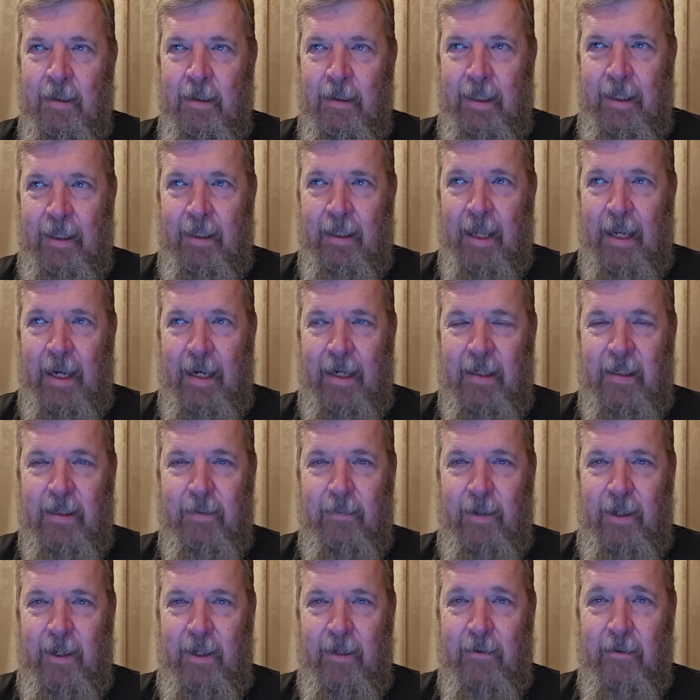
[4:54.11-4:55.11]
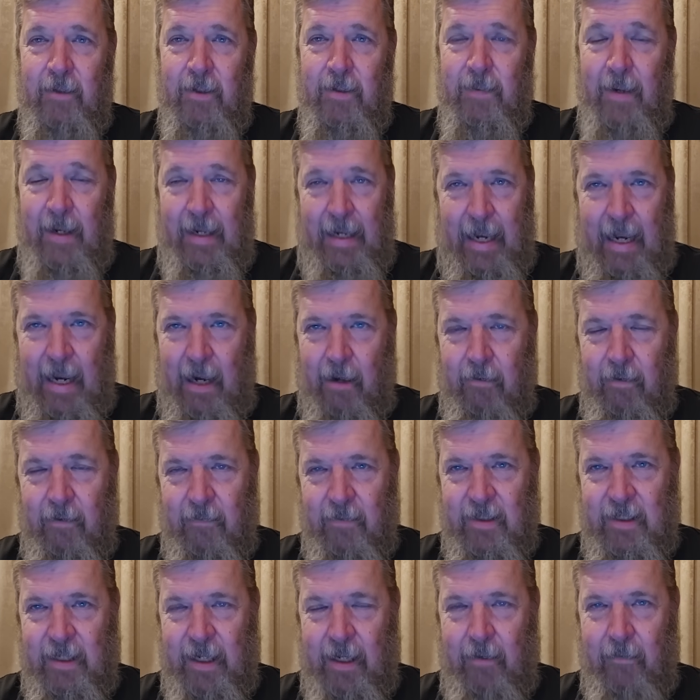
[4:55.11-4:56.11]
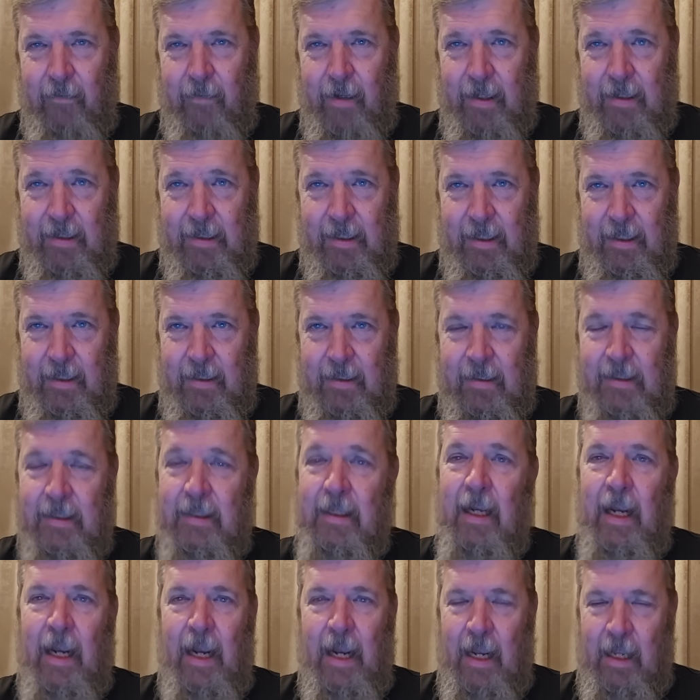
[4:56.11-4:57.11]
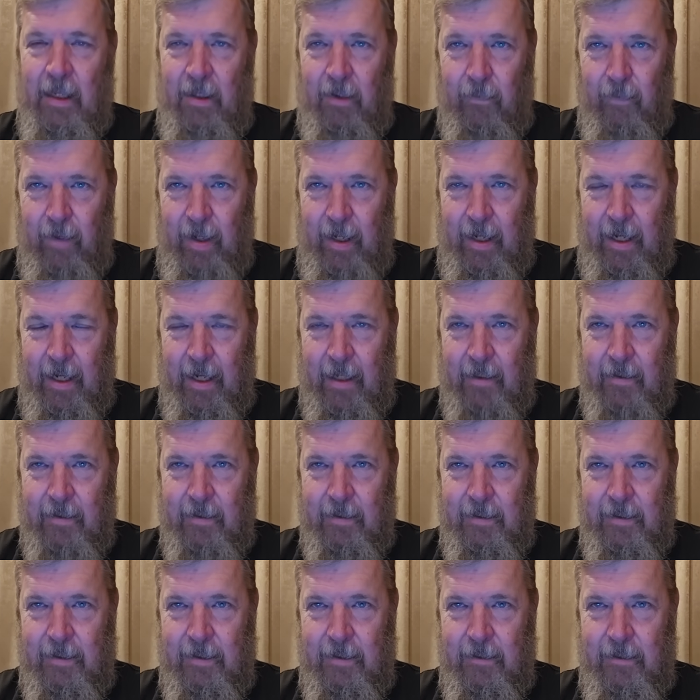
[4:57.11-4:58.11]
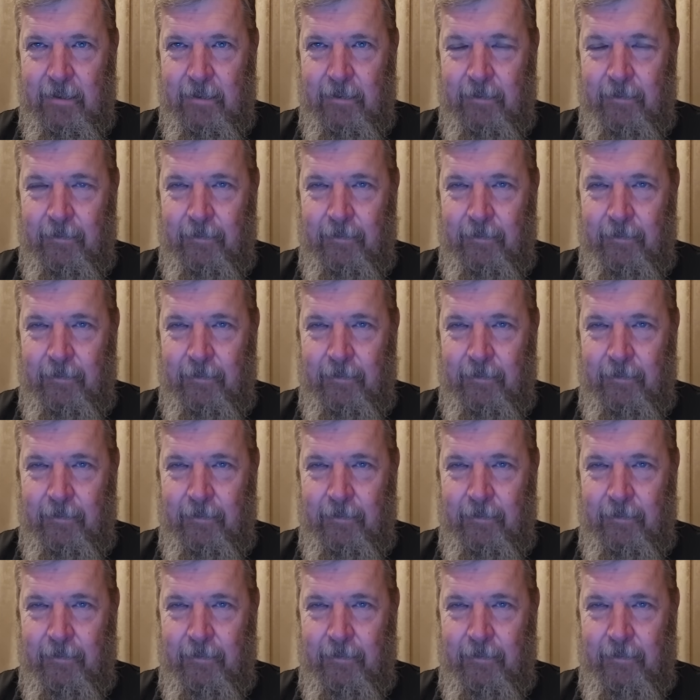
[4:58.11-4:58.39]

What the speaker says: the lake to be used by out-of-state residents on the weekends.